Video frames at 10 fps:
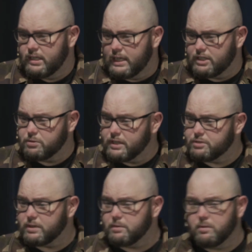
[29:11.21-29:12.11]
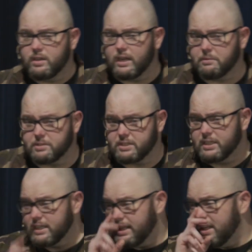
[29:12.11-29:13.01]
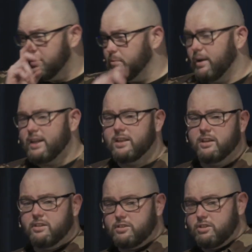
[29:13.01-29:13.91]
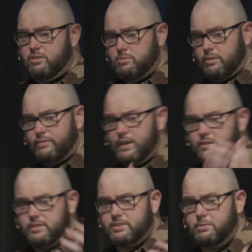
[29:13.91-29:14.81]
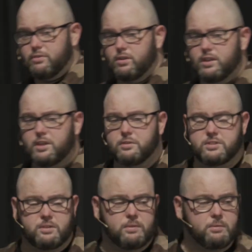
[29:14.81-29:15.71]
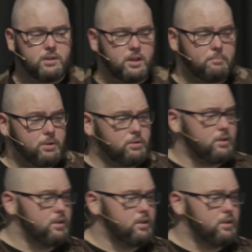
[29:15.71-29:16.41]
In 2021, I was getting ready to, to reveal to some of our leaders that we were going to build a,